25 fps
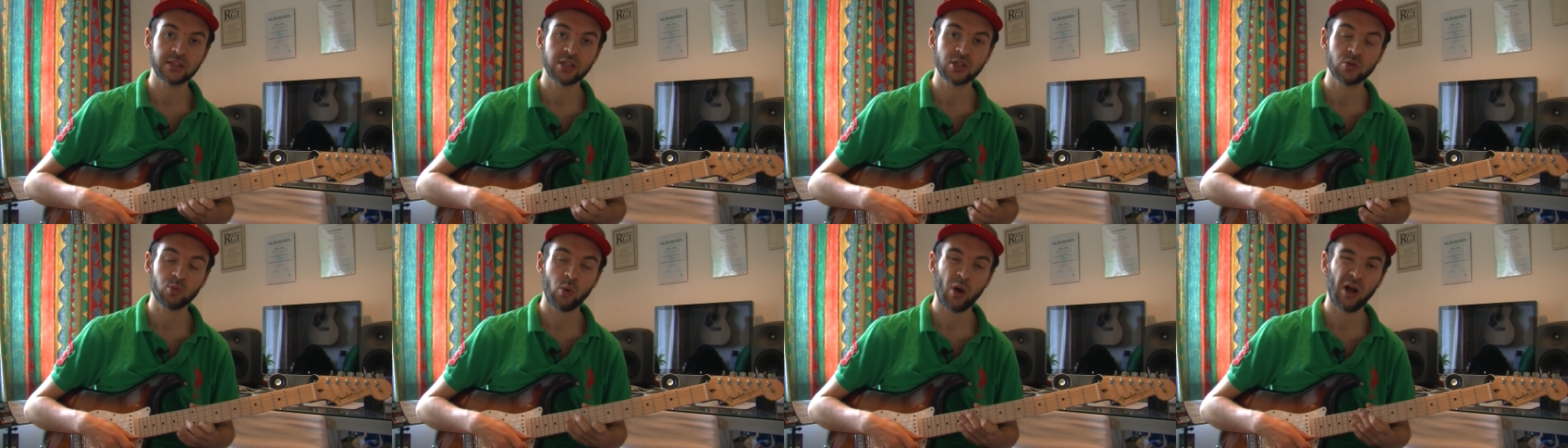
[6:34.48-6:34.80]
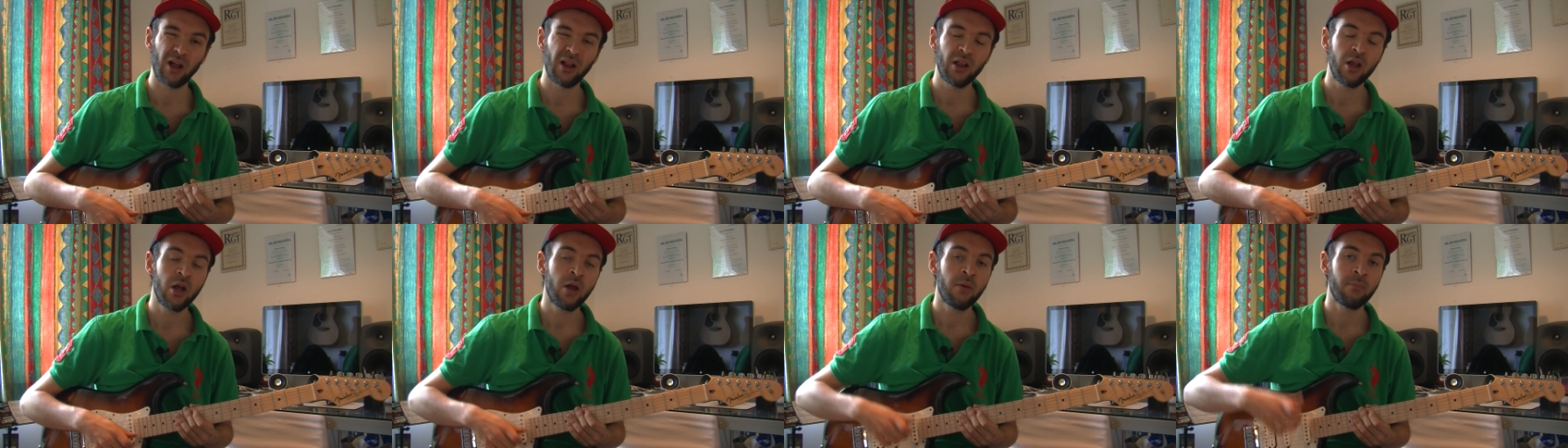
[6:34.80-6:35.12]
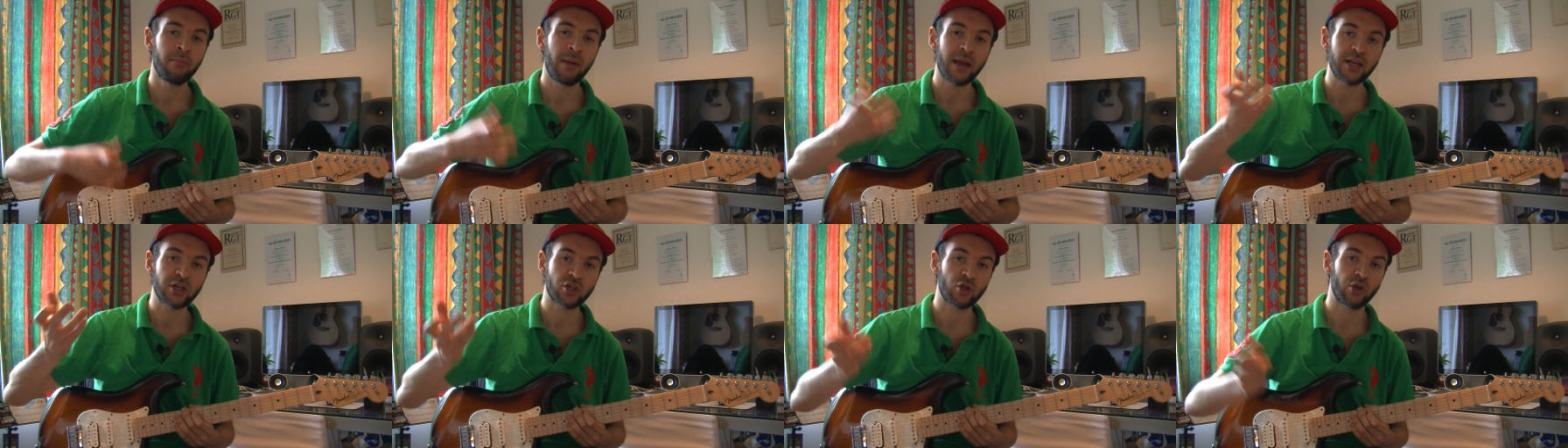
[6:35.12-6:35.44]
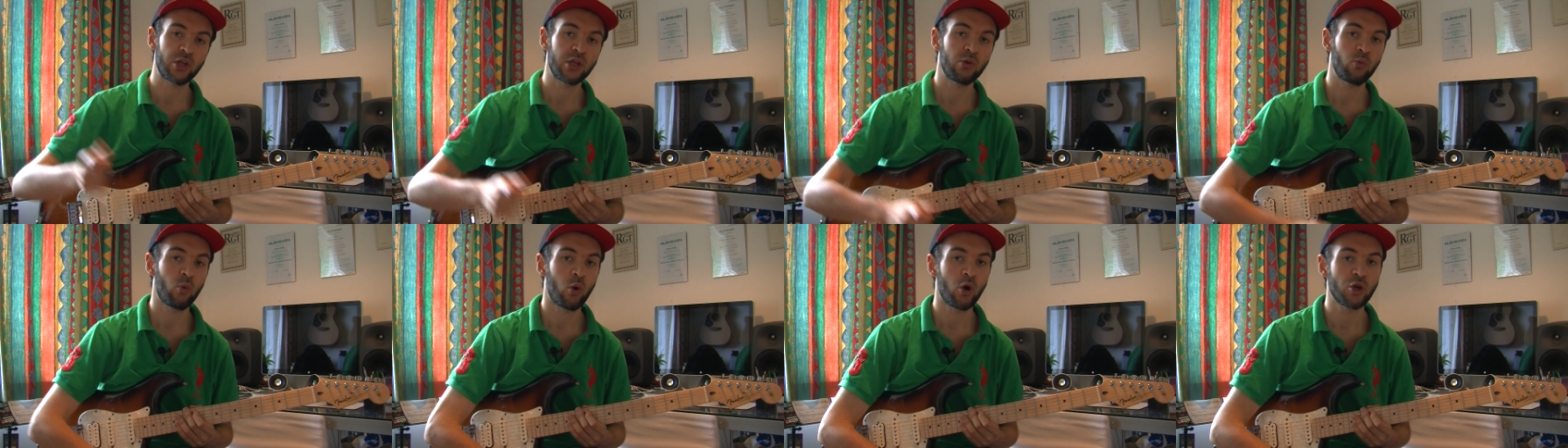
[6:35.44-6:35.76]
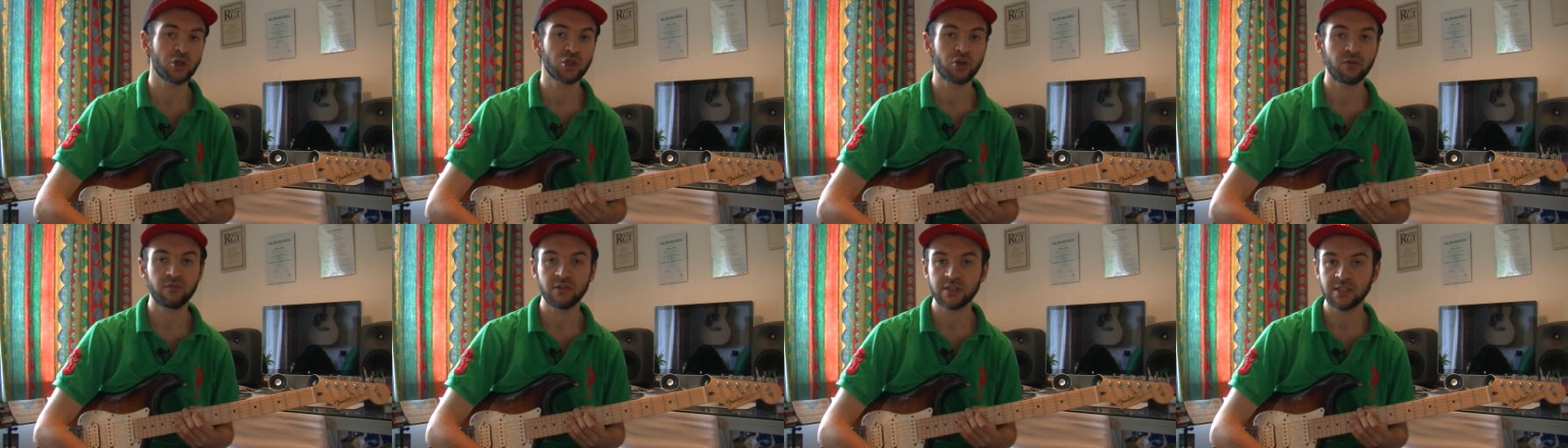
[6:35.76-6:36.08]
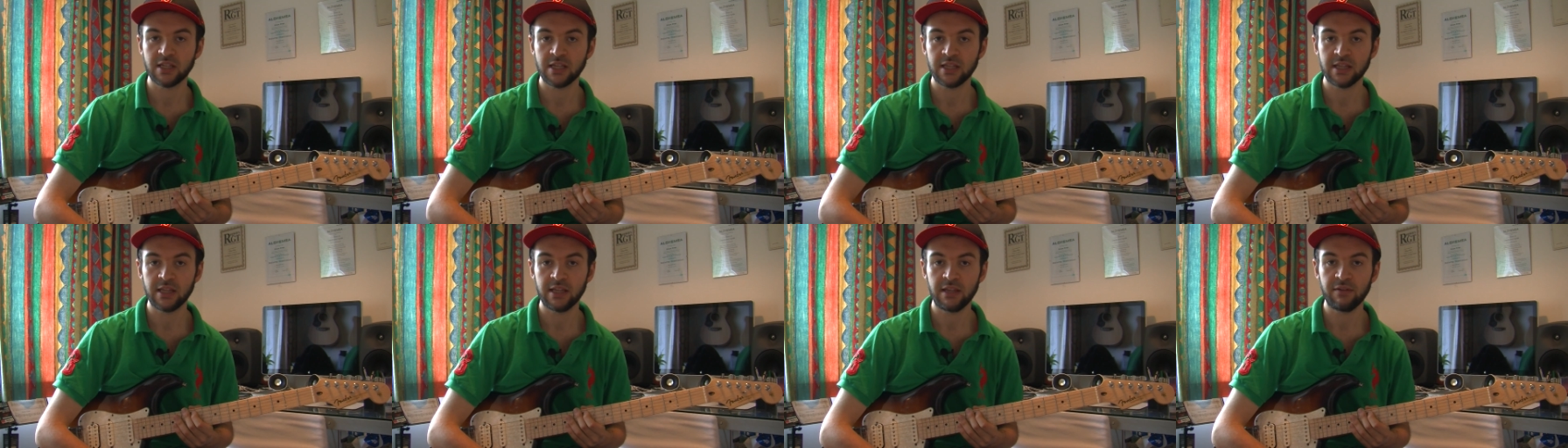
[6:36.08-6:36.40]
as well. Make sure you watch
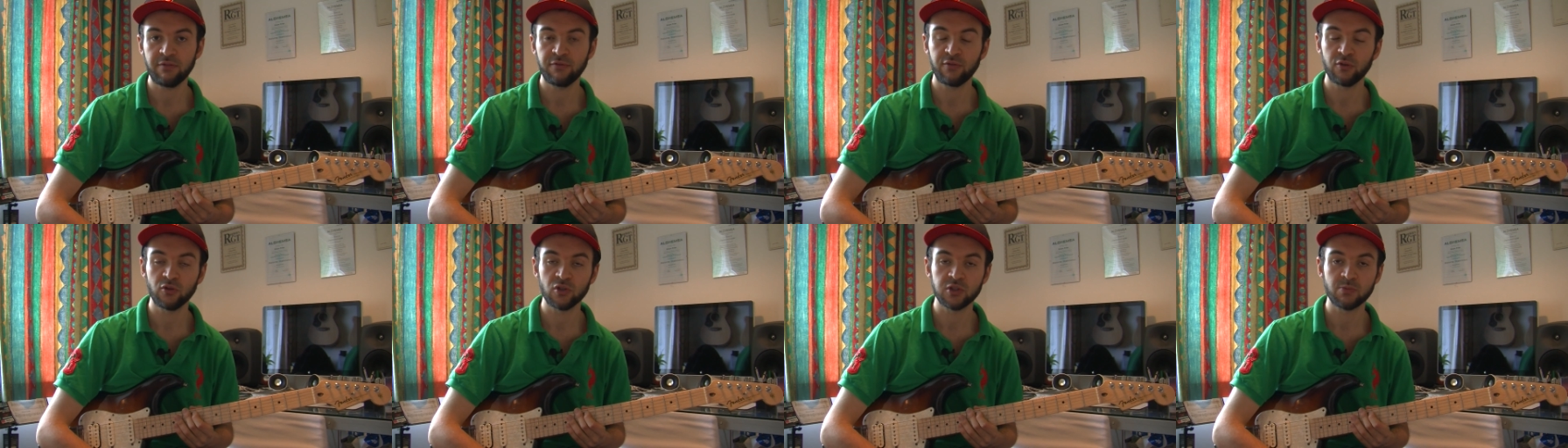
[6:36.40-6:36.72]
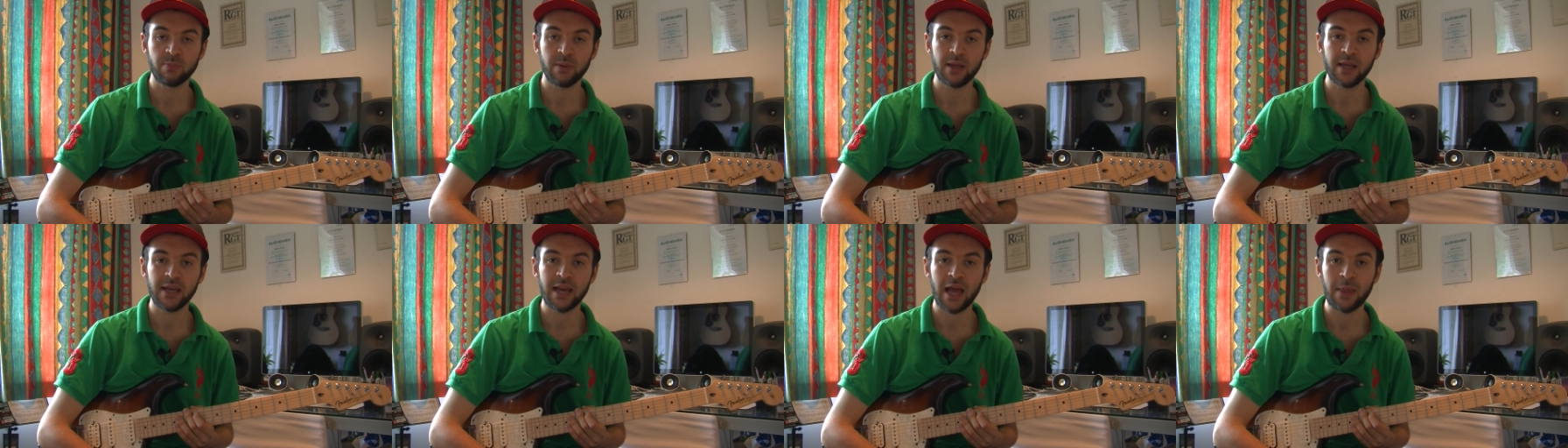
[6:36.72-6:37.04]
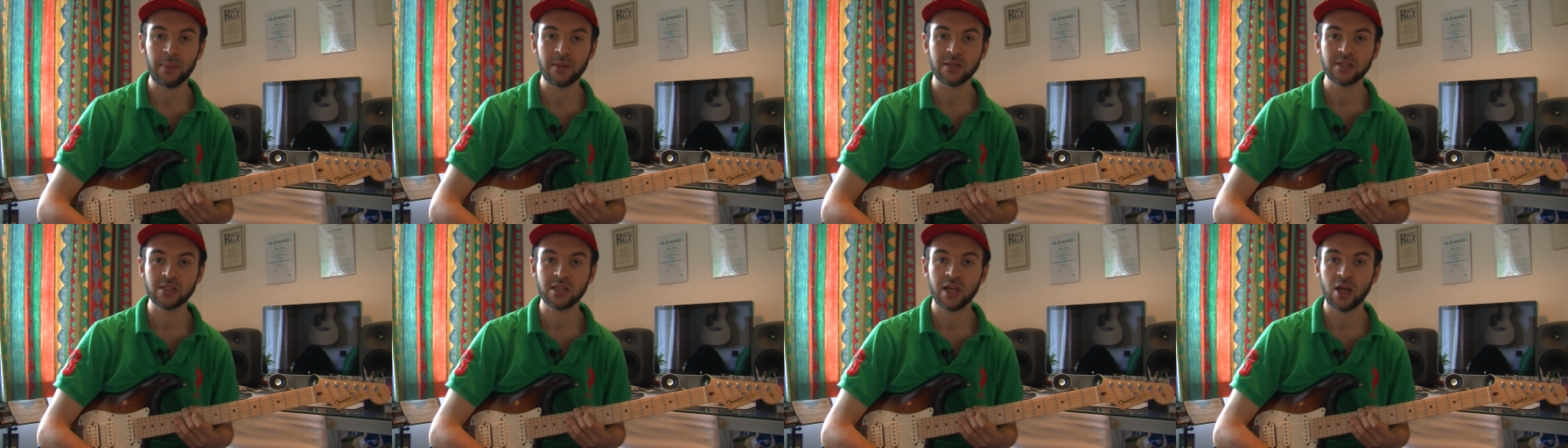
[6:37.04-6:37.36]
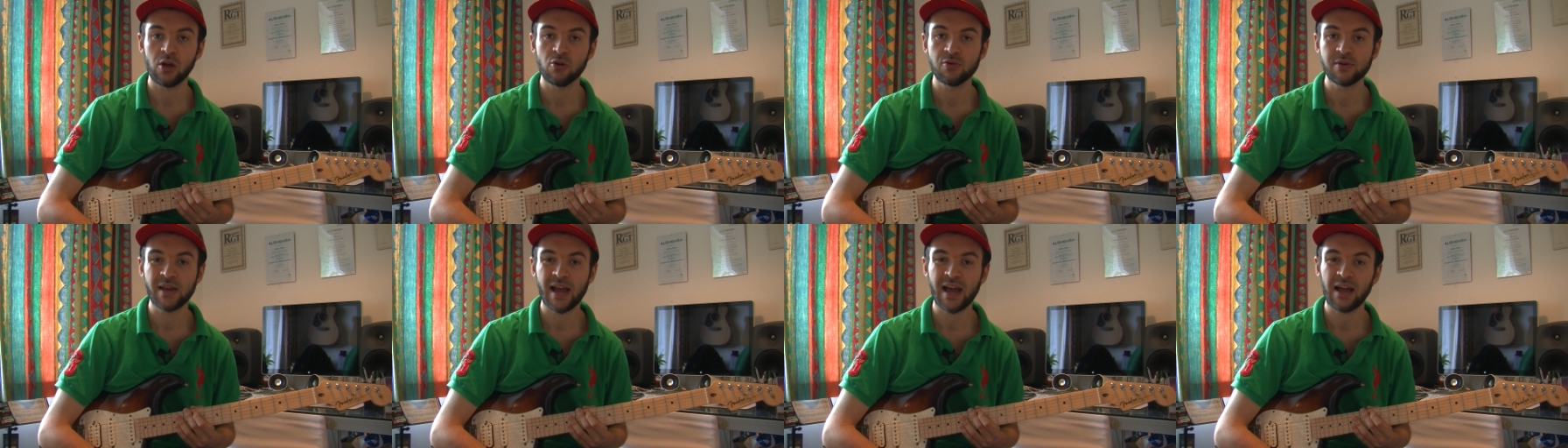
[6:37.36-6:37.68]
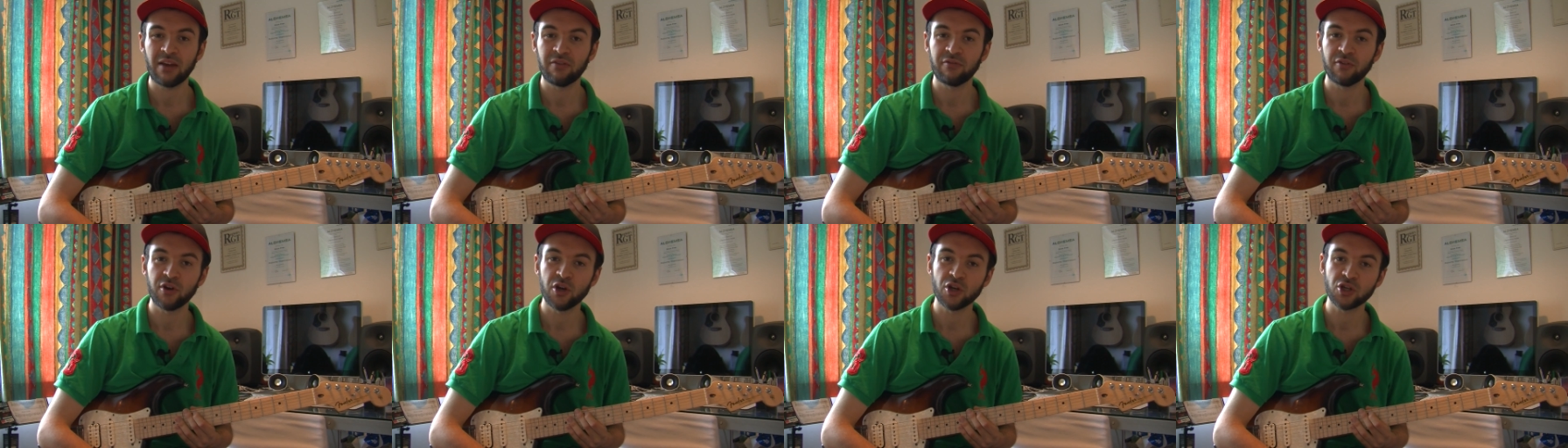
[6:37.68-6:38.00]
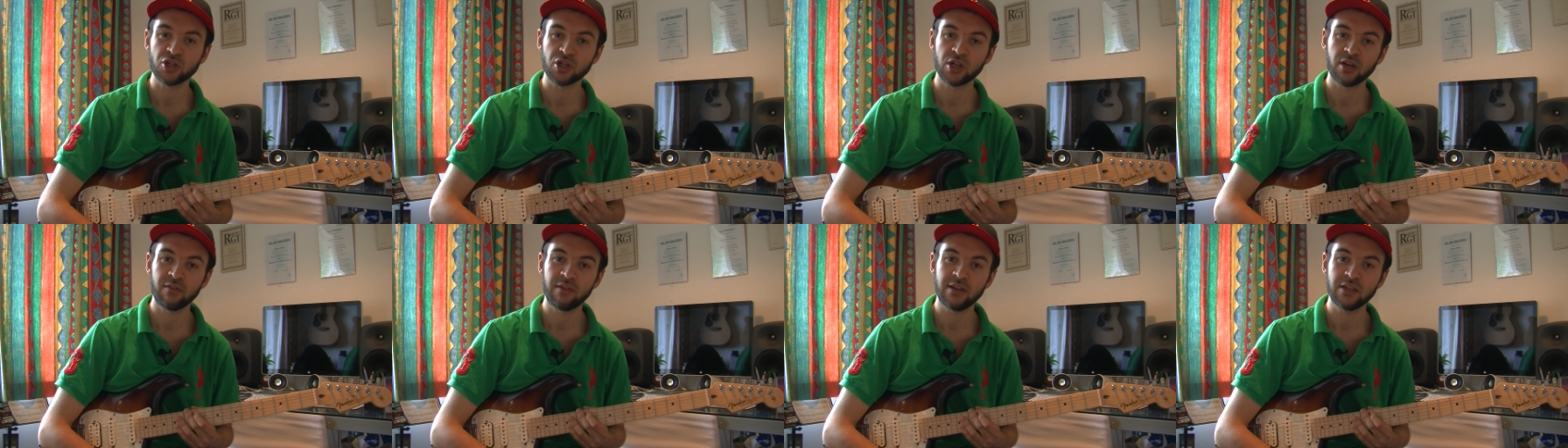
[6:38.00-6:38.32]
obviously the full speed and the slowed down
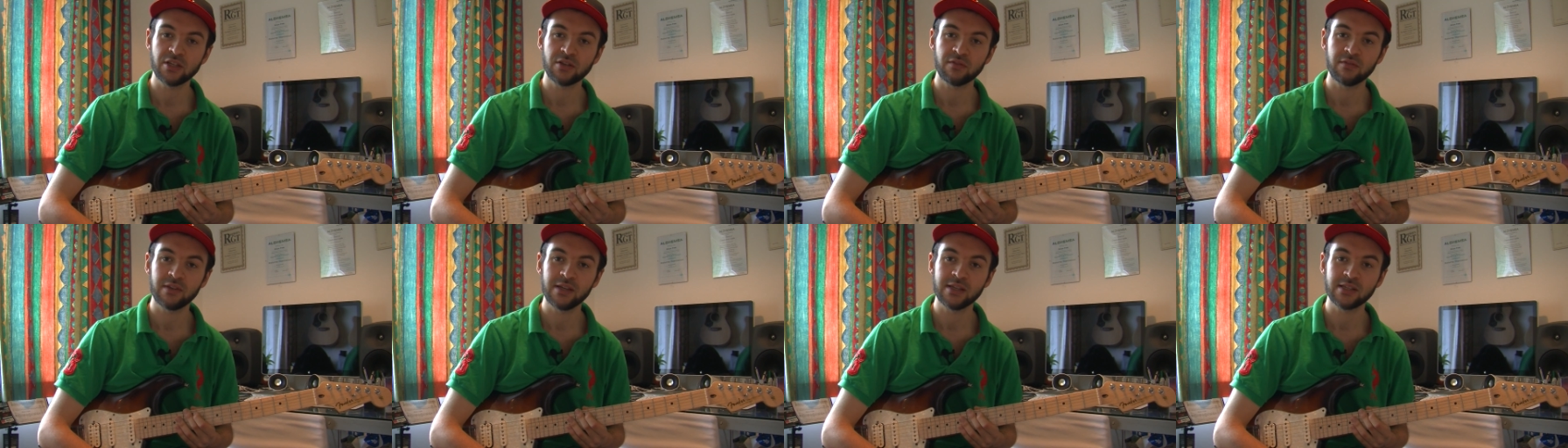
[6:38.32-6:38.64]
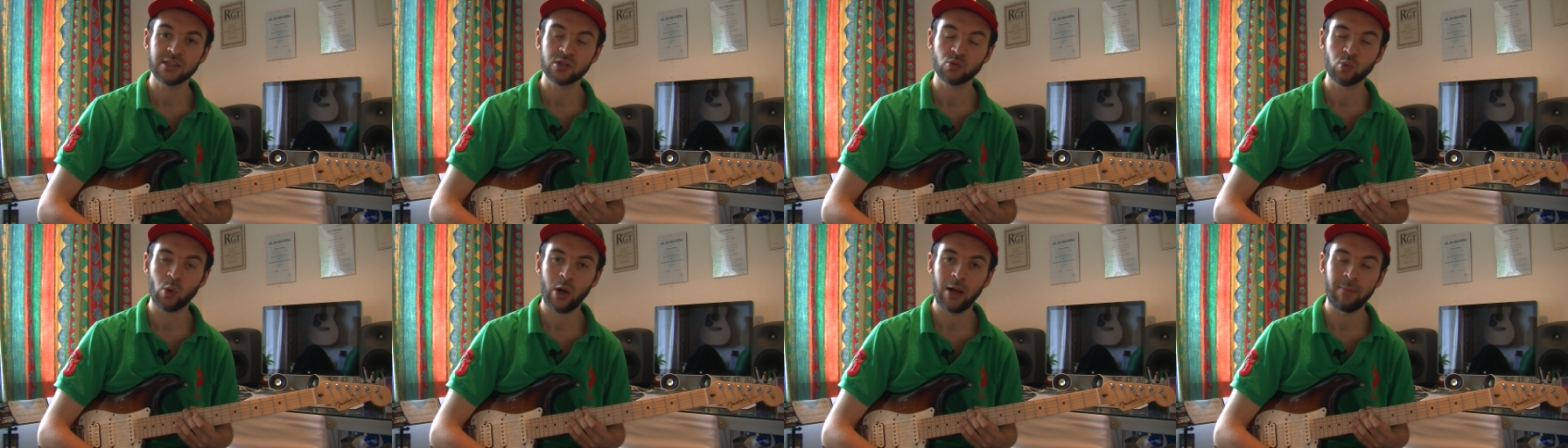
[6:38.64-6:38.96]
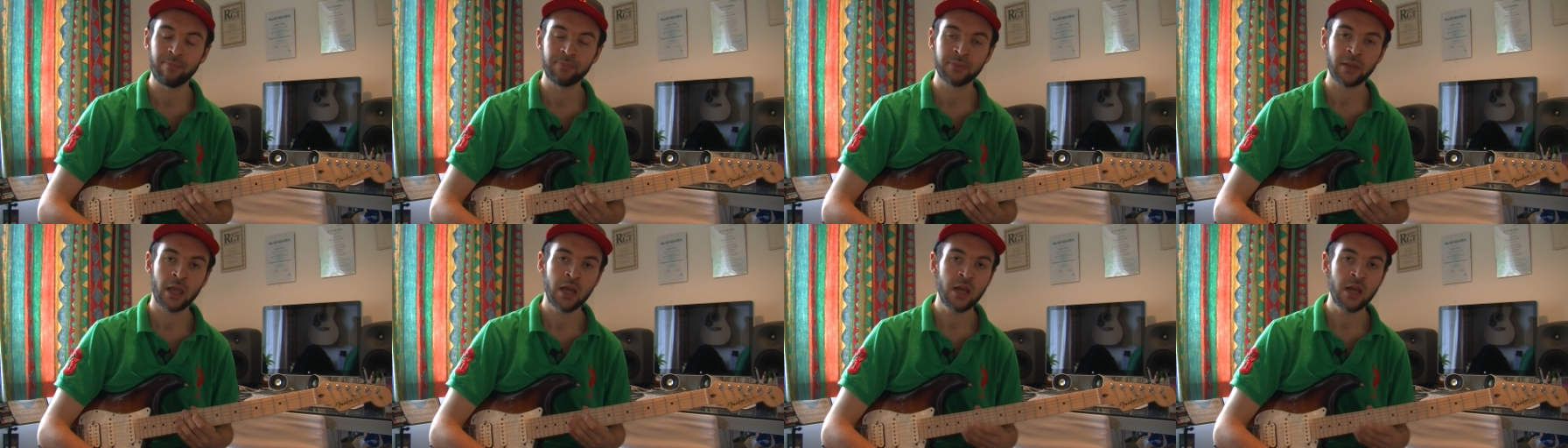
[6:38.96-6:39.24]
version of each of these as well.